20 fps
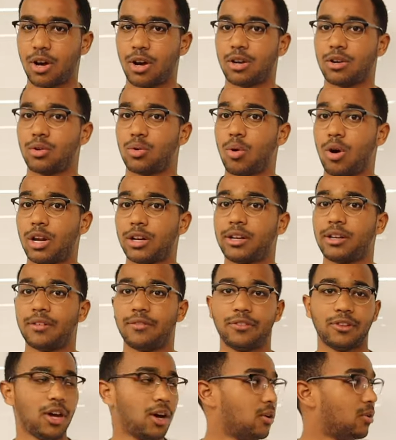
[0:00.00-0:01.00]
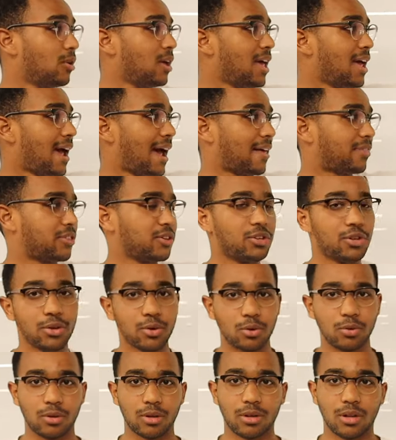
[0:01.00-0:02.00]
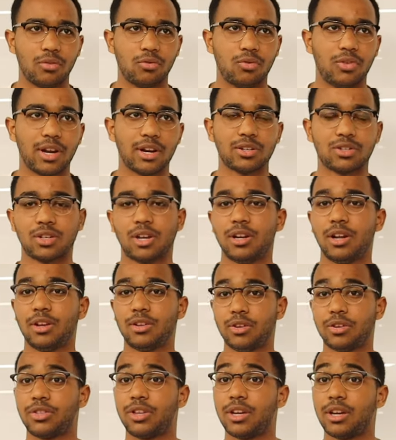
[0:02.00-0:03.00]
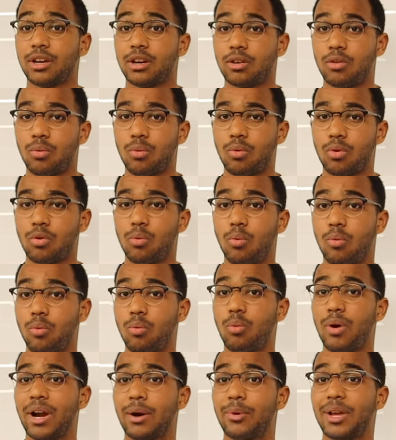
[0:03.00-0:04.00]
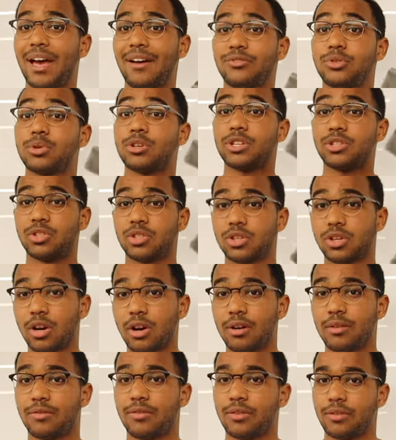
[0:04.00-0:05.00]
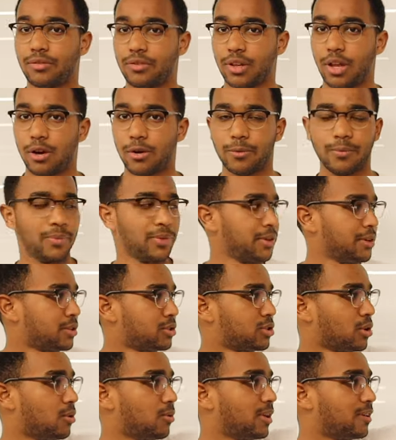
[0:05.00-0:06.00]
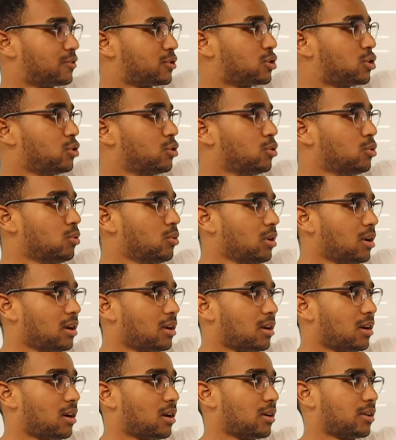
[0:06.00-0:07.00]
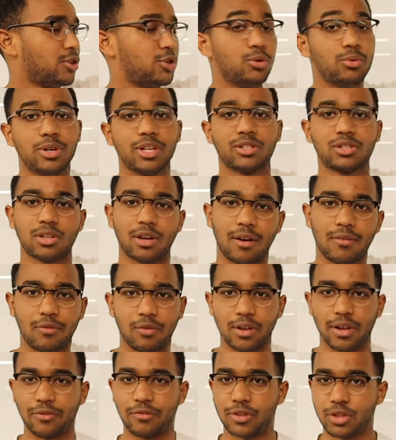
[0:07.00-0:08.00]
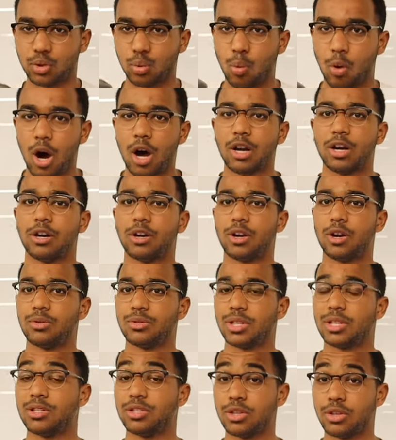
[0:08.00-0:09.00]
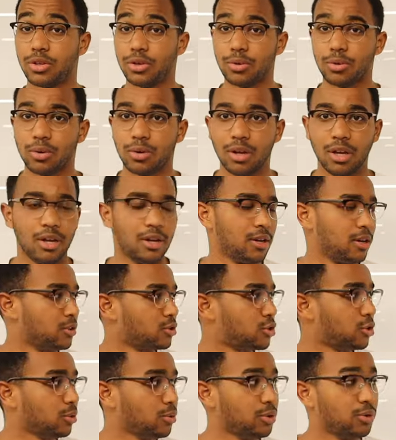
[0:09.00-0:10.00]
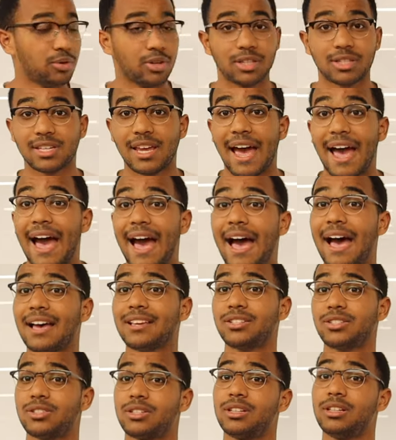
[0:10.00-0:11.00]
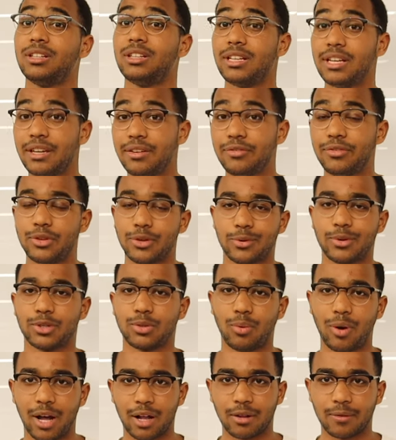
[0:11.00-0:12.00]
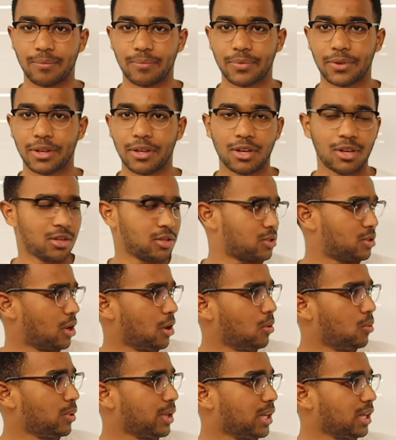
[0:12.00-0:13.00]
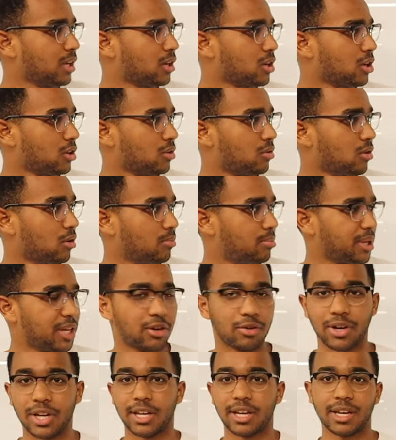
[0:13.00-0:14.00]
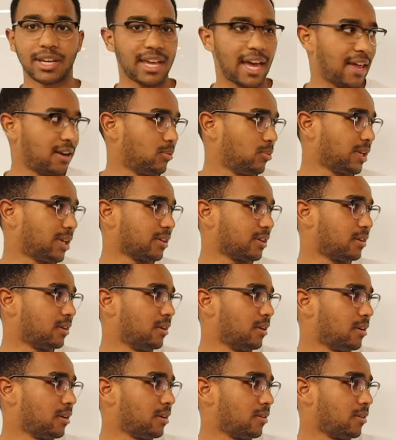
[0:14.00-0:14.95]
quantity of flow at the u. There's another thing where we have to conserve flow. So if two units of, of this water goes into u, two units has to leave u as well. So we could be greedy again. We could